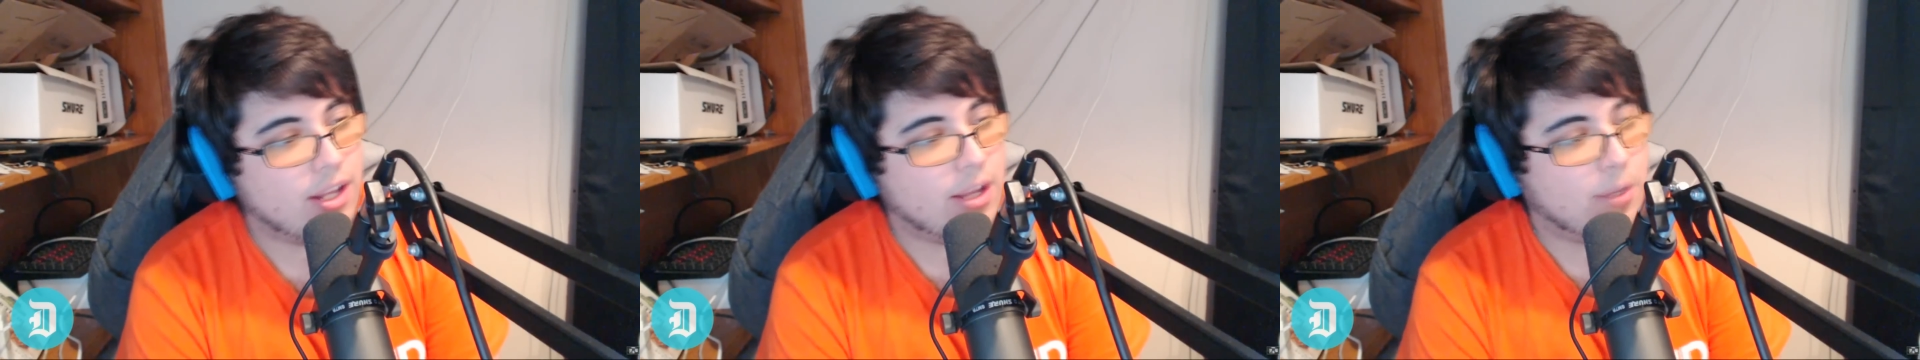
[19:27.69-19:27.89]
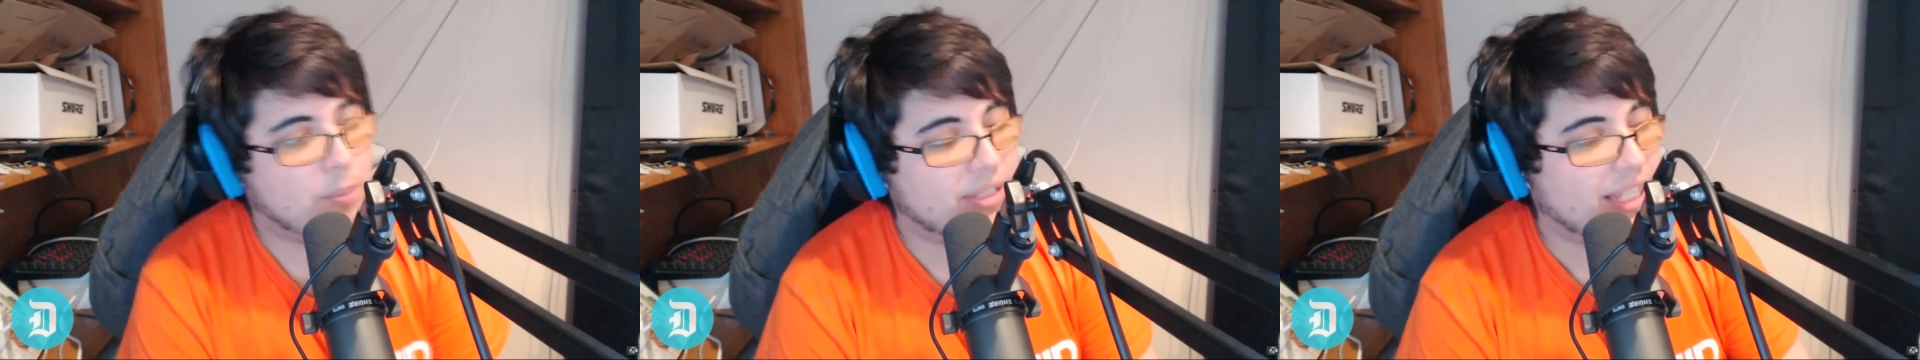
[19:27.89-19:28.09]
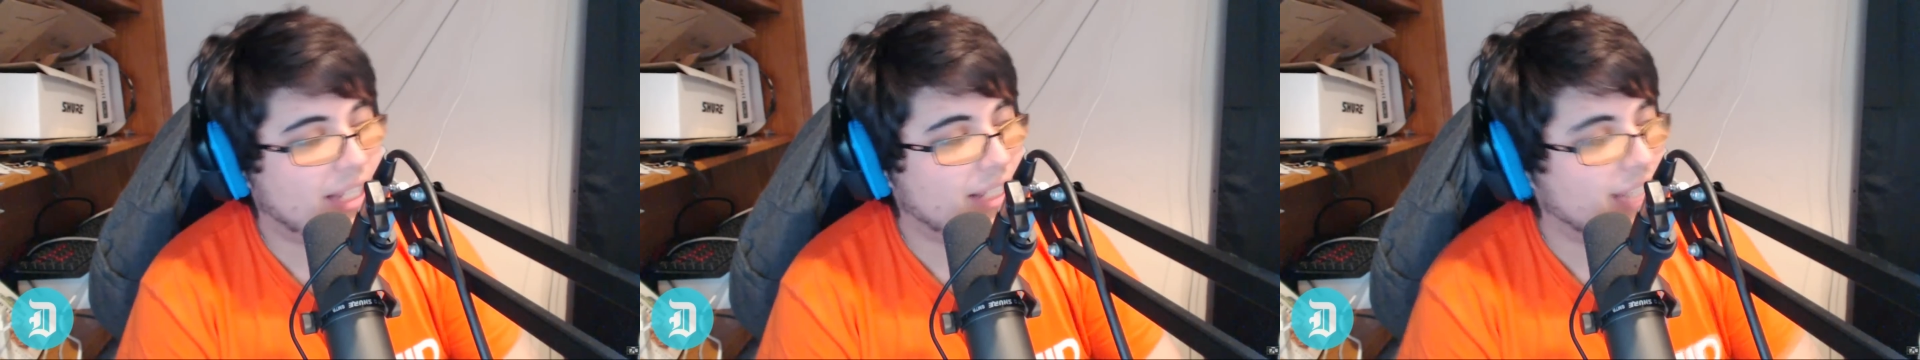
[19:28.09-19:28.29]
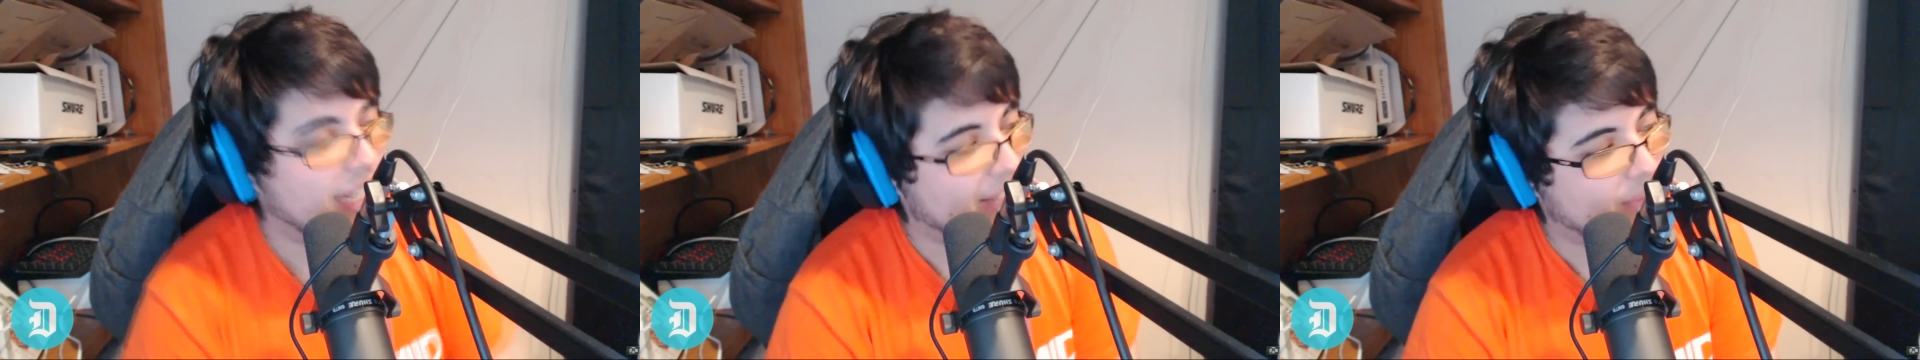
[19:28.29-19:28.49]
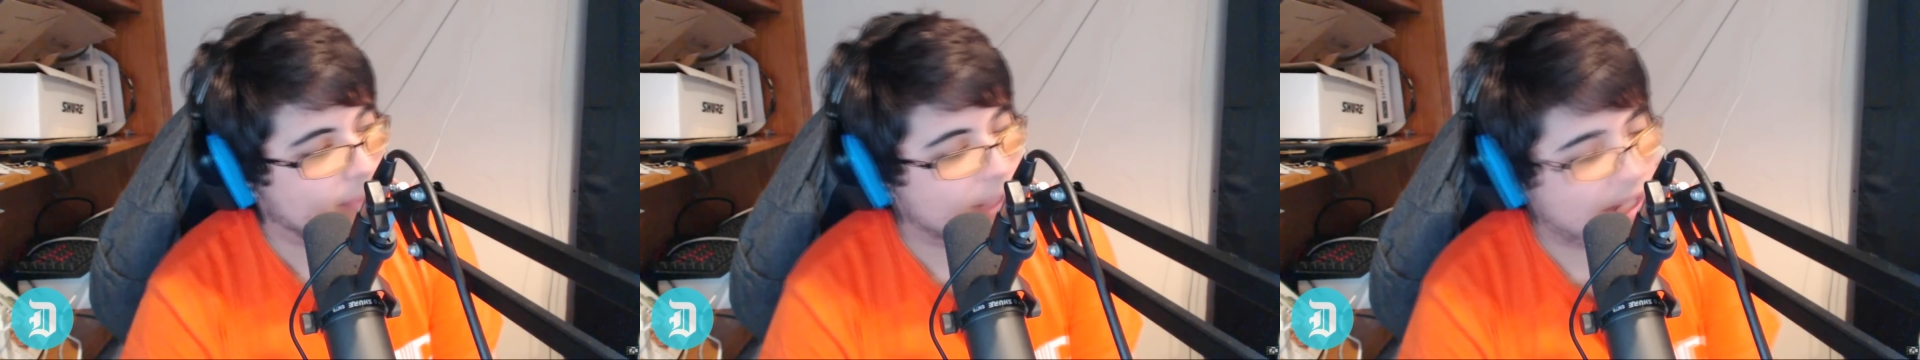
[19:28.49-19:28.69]
But then they
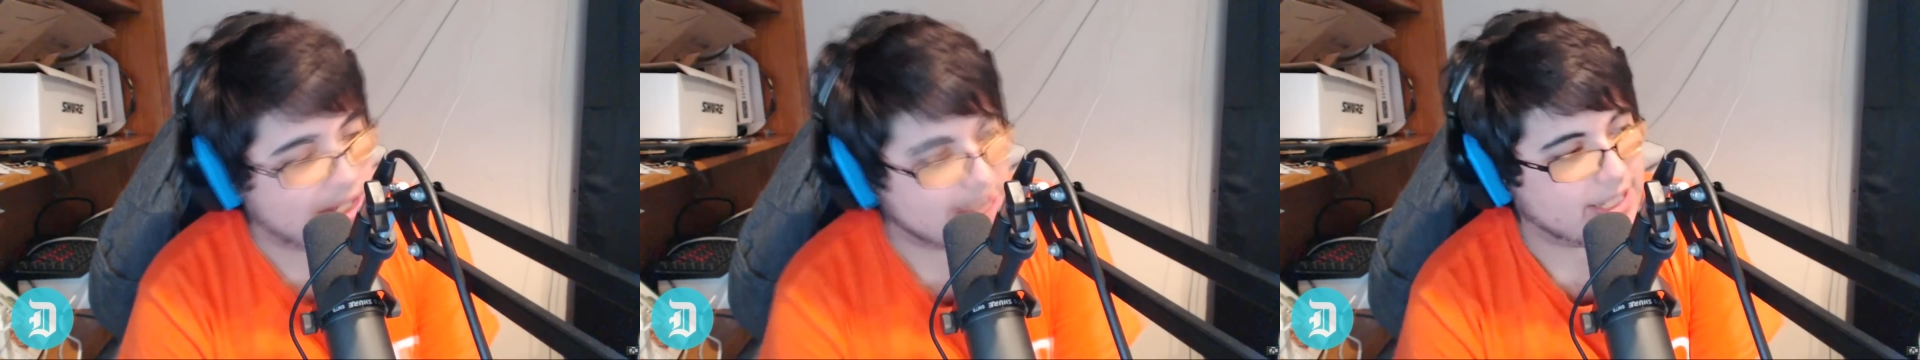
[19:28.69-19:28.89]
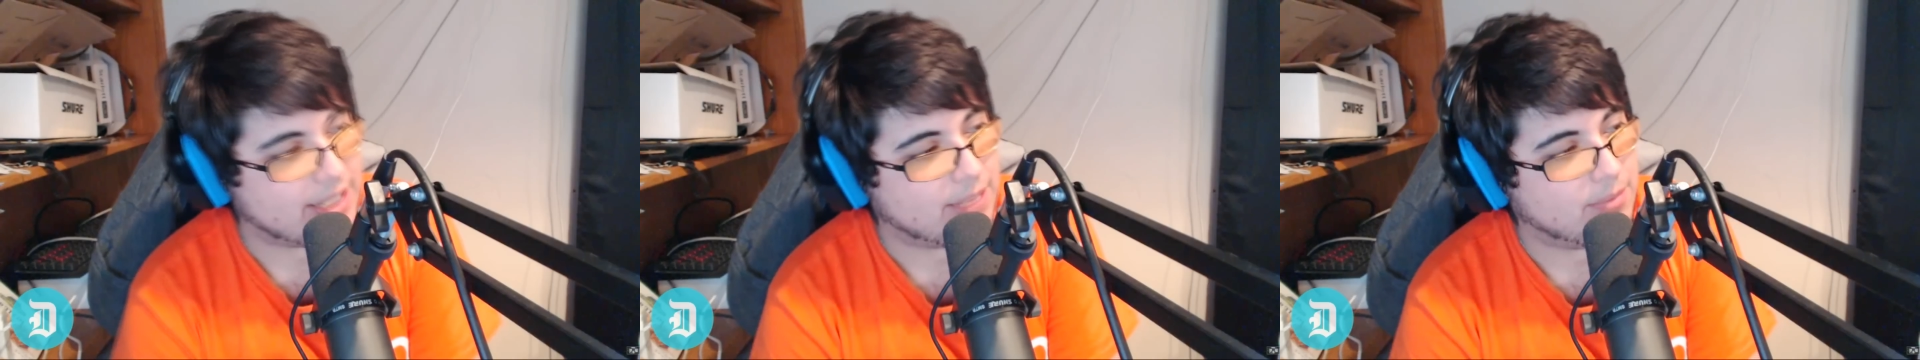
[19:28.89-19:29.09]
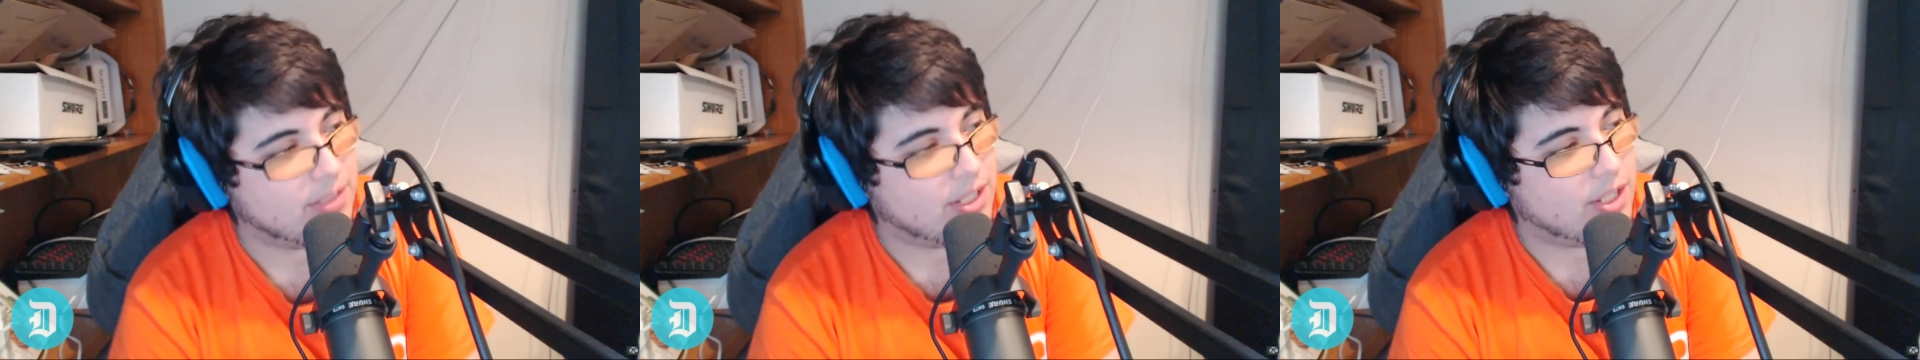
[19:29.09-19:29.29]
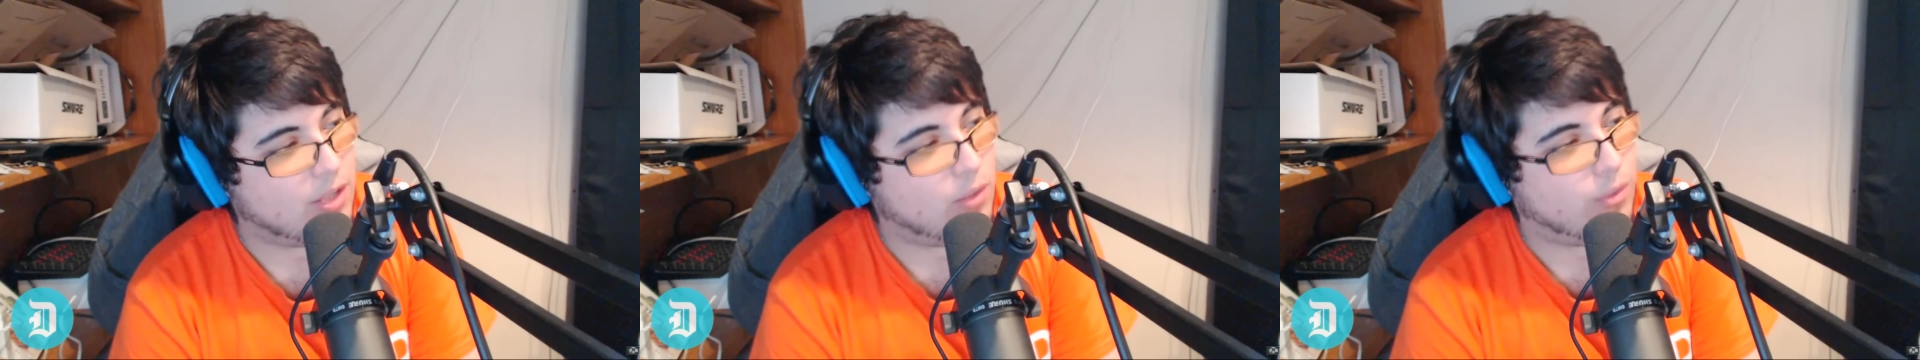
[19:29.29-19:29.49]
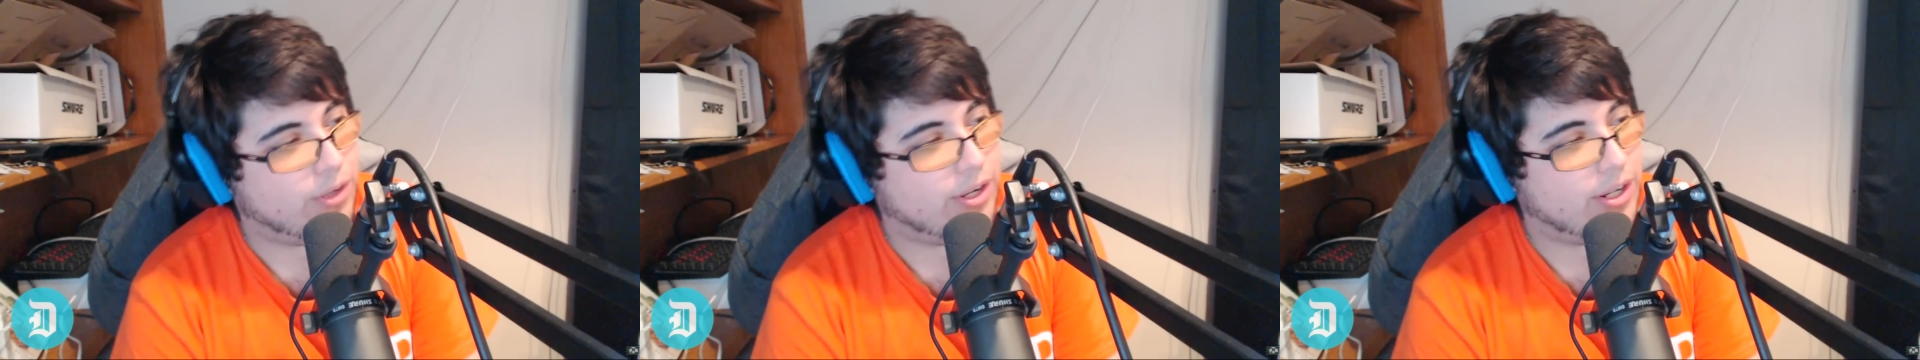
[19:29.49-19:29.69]
give him a custom
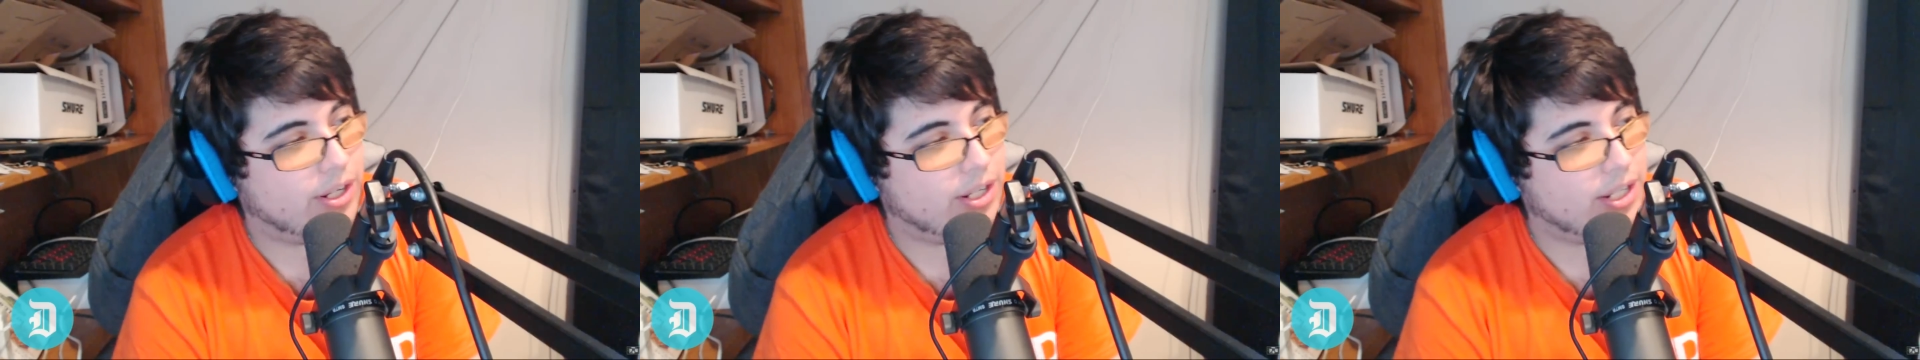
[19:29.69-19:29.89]
where